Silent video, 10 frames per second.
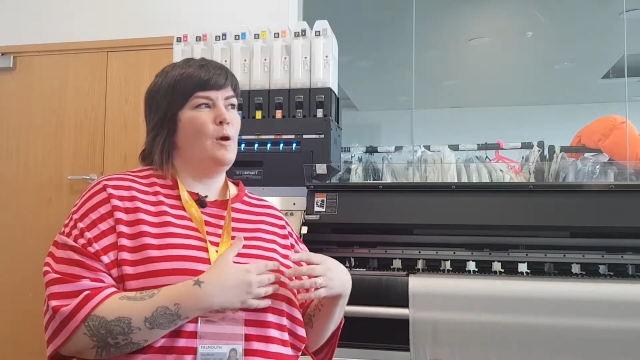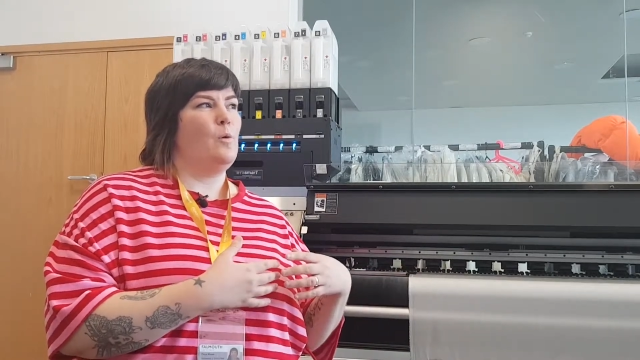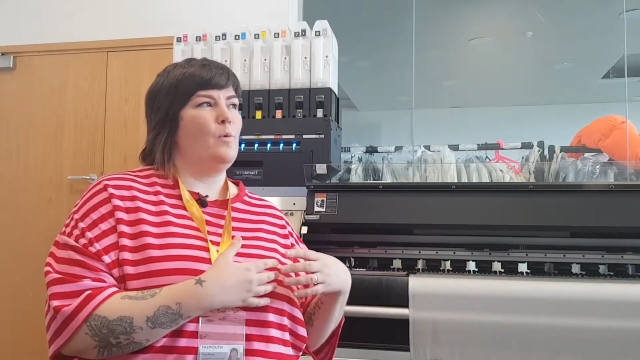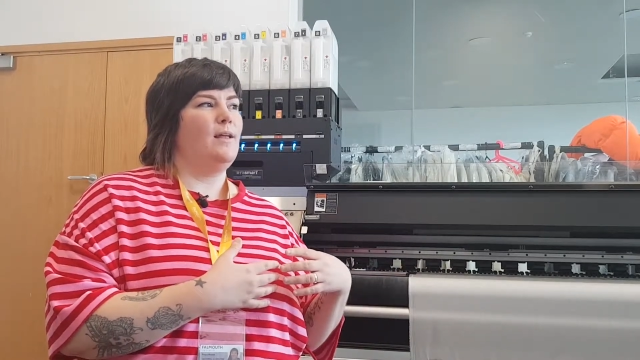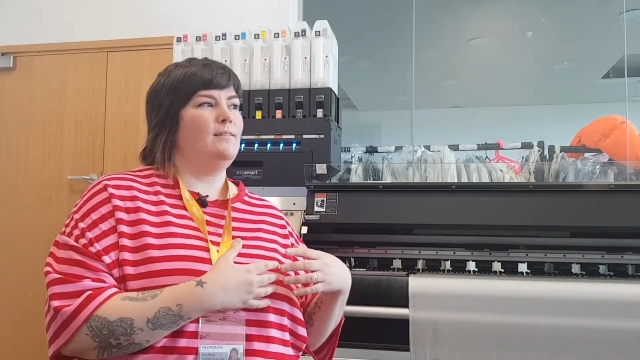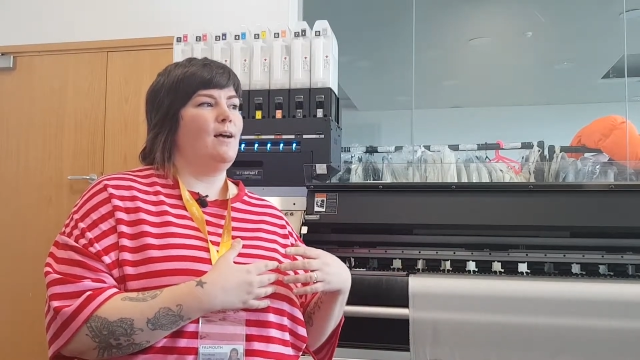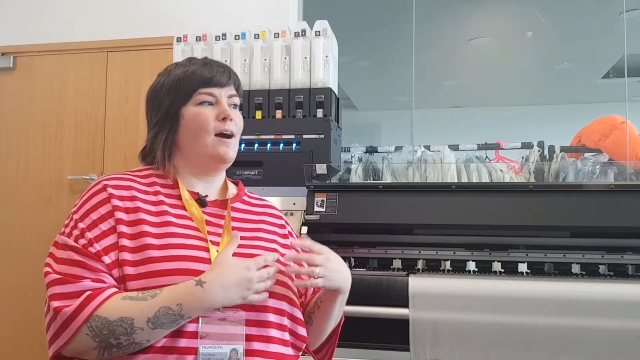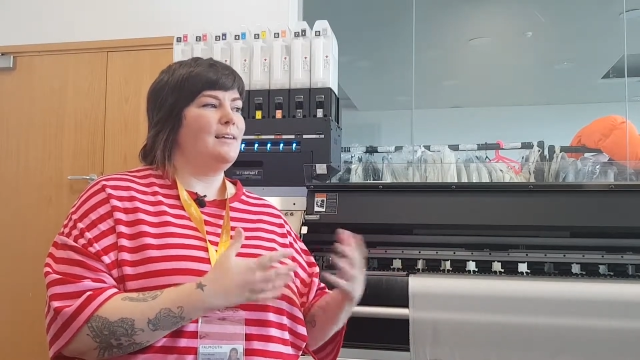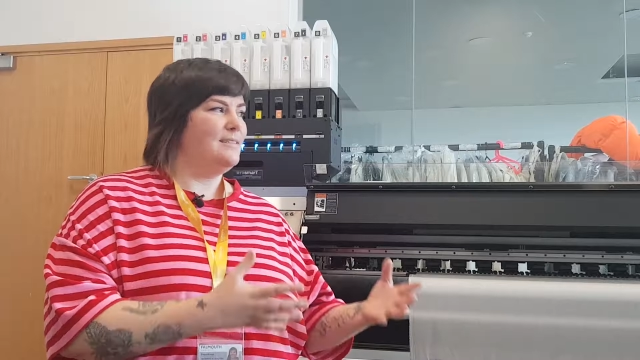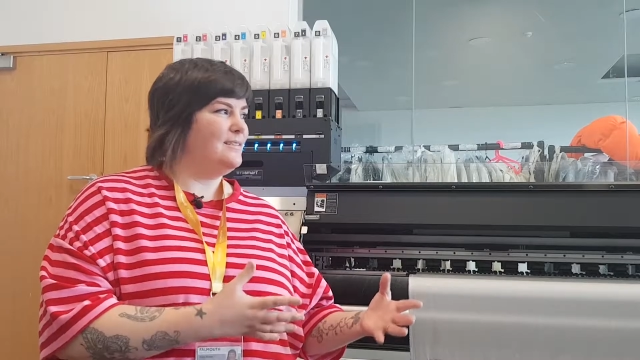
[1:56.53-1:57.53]
when
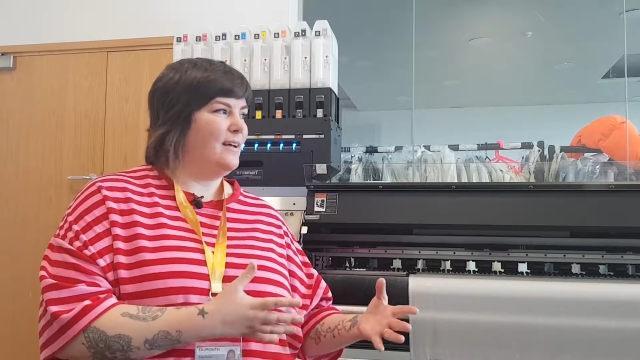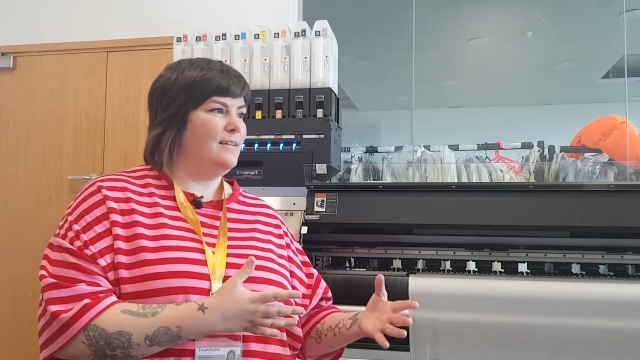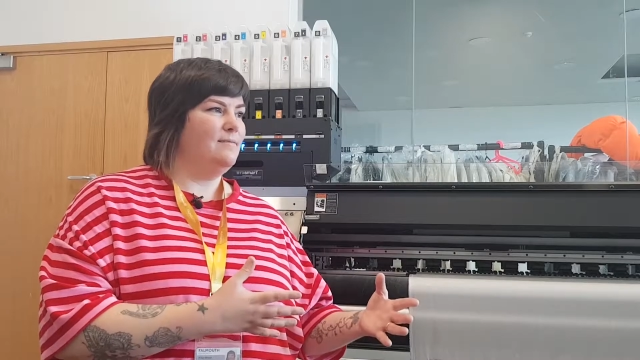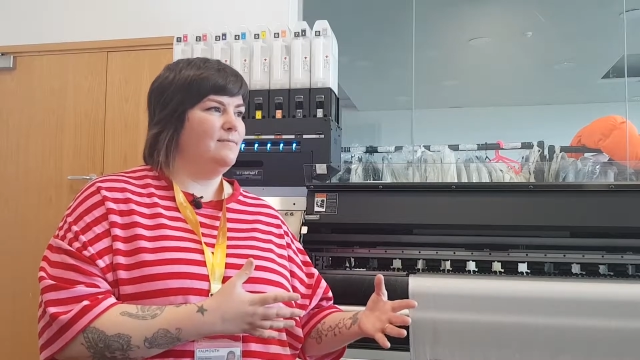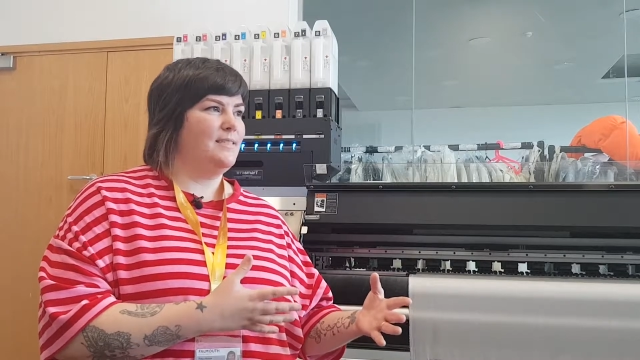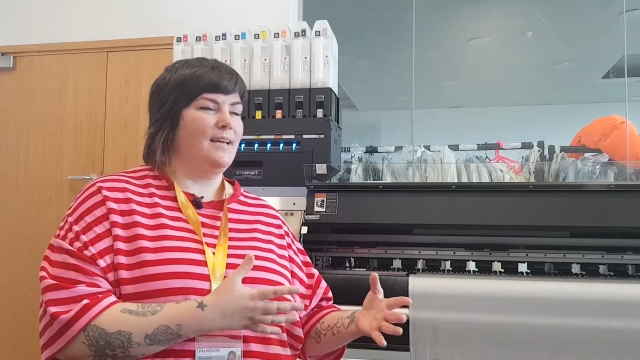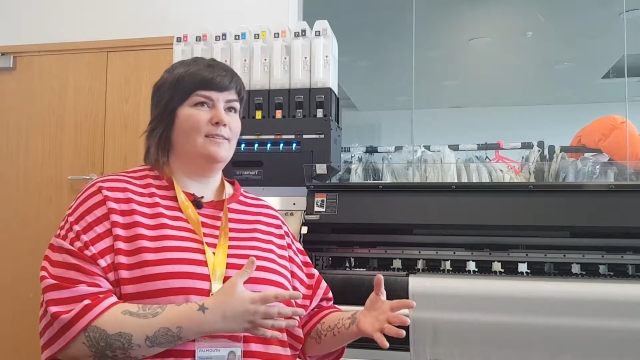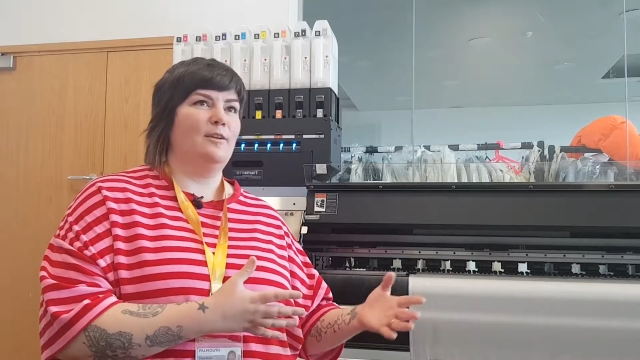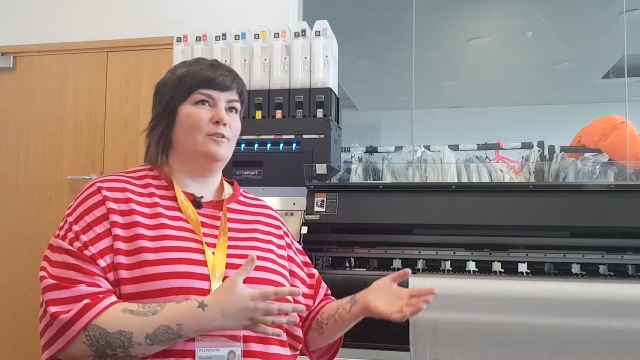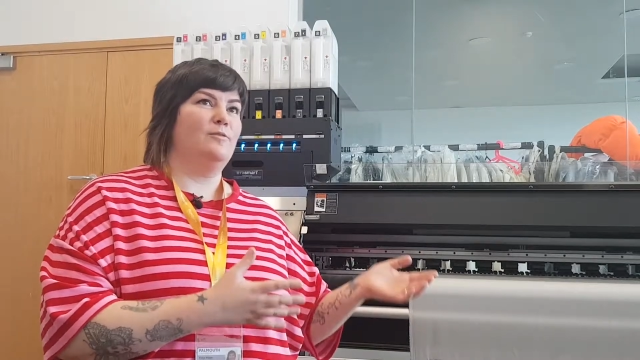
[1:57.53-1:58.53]
I design
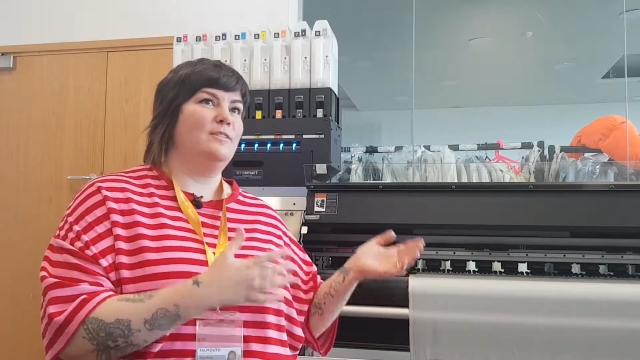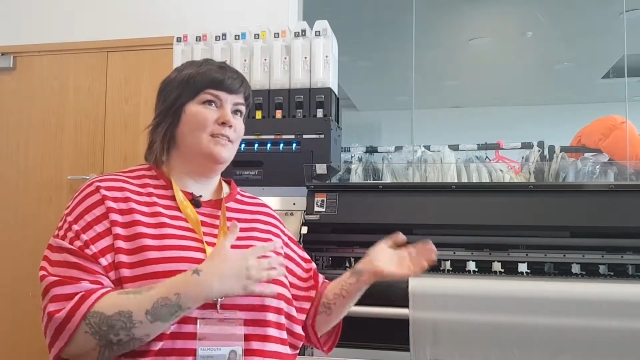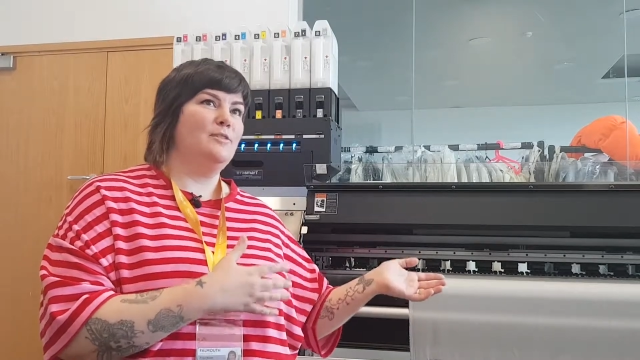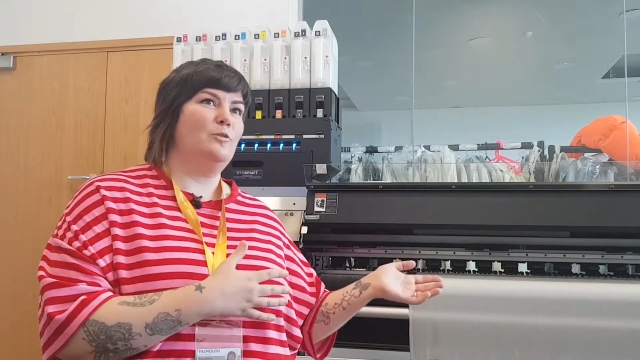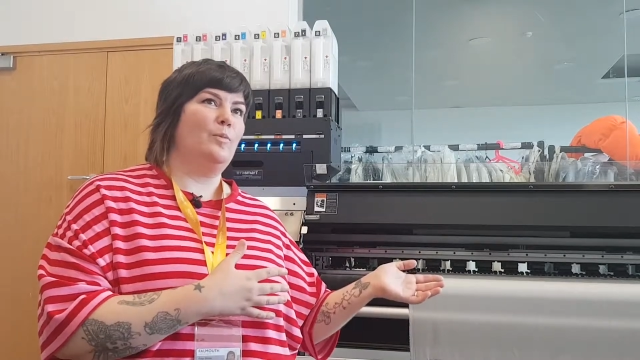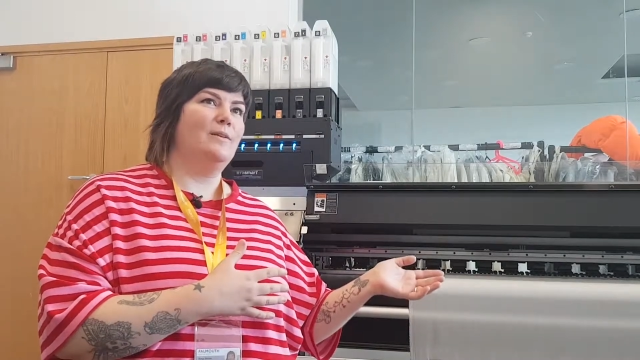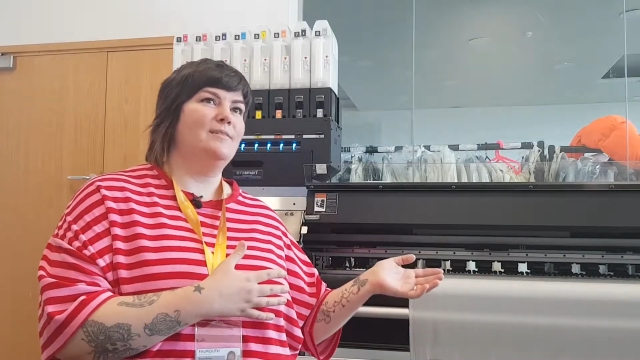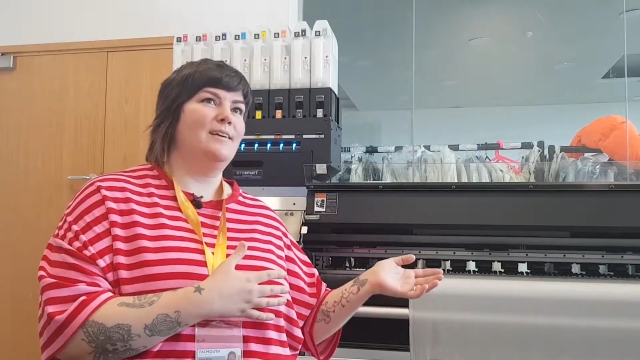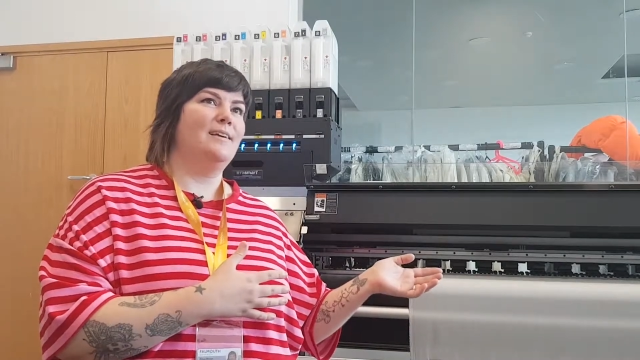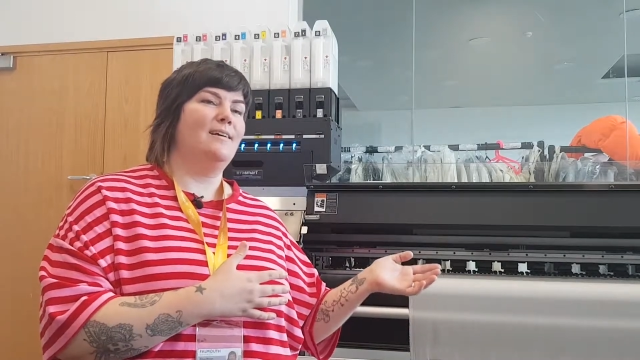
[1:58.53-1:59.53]
textiles for digital
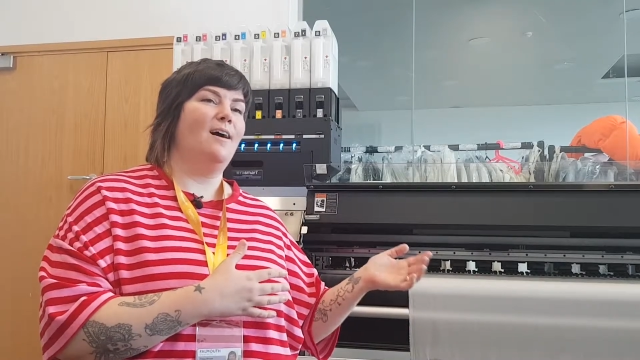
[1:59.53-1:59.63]
printing,